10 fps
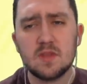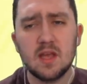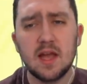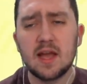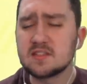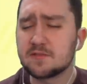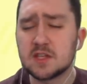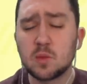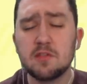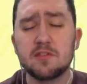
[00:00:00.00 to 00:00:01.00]
And if
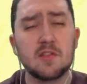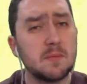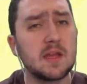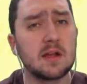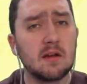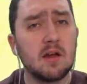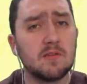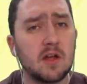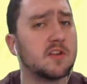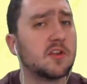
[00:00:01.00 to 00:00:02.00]
there's one thing that me and Clive
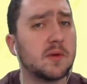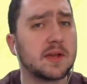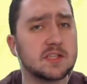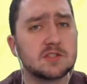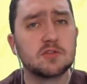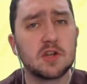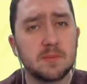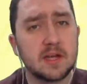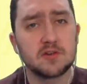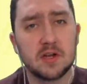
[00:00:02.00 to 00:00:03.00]
like doing, it's talking
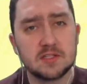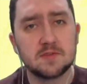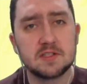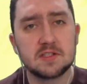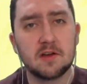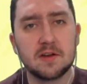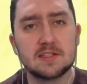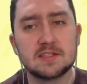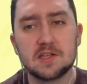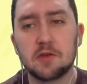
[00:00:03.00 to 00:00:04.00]
about transfer
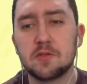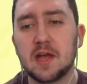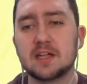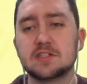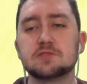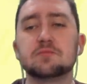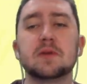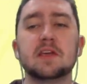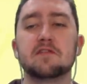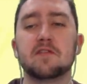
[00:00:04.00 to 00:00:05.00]
targets. So that should
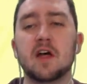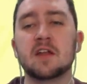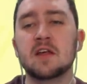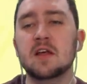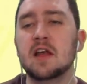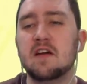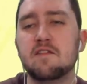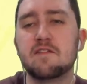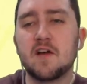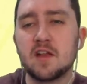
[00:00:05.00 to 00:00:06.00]
be a fun,
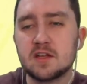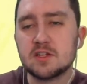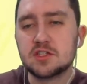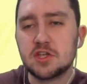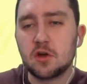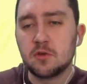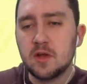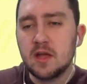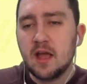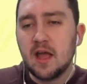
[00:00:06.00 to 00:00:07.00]
fun show.
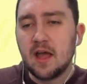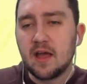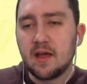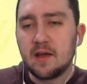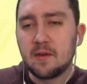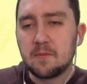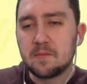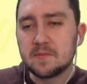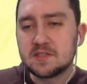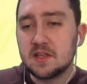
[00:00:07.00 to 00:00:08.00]

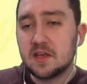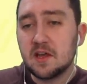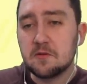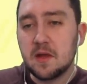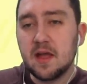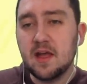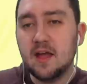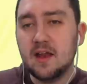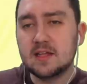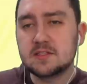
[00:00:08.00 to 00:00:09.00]
So there you go.
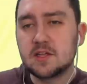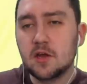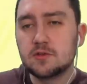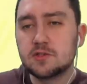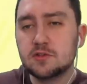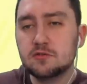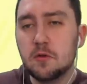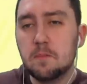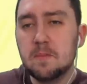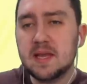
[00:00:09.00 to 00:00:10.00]
Let's go to
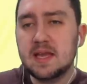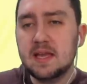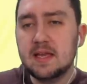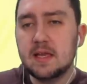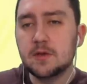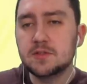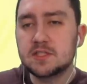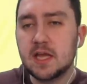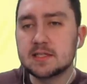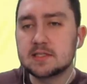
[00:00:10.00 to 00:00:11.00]
Mickey, who
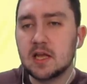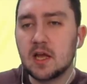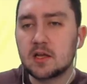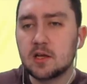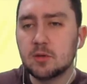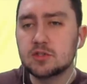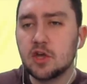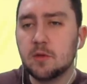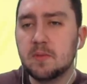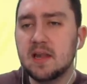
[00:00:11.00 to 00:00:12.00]
says, come on,
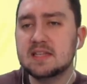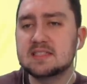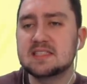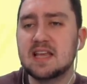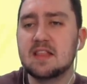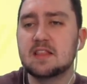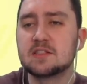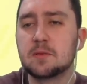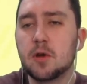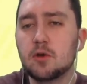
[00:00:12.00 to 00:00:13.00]
Tom, let's set the
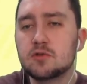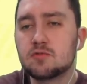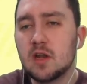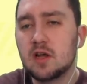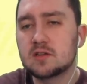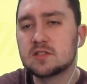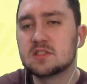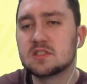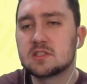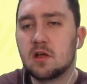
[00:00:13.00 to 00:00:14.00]
supposed reluctance
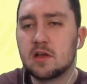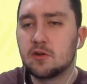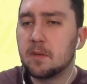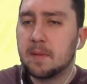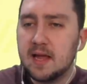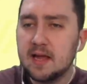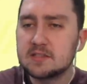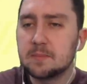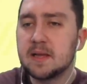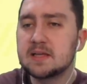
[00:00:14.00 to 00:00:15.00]
aside. On a
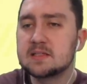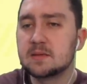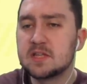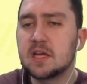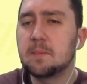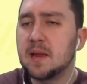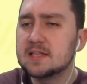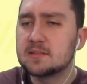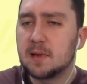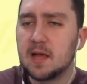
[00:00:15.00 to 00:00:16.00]

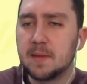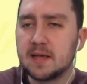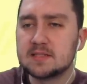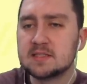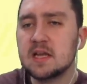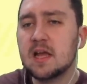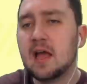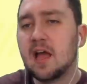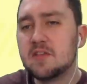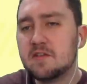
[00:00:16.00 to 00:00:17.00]
player-to-player basis
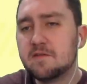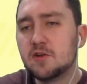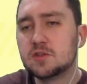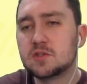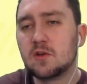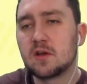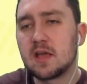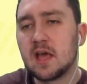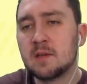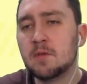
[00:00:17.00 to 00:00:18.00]
and the influence on our
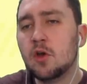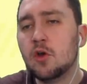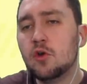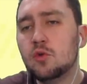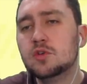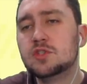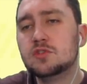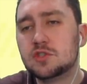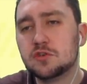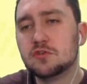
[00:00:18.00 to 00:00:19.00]
game, who would you
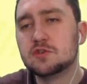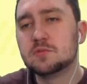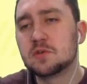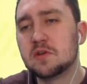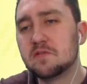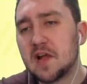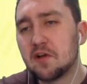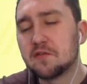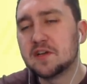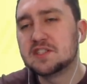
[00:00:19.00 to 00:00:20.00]
choose between
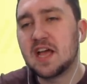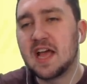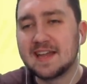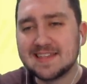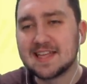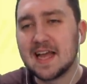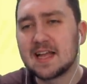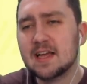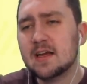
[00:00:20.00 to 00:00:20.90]
Vlahovic and Izak?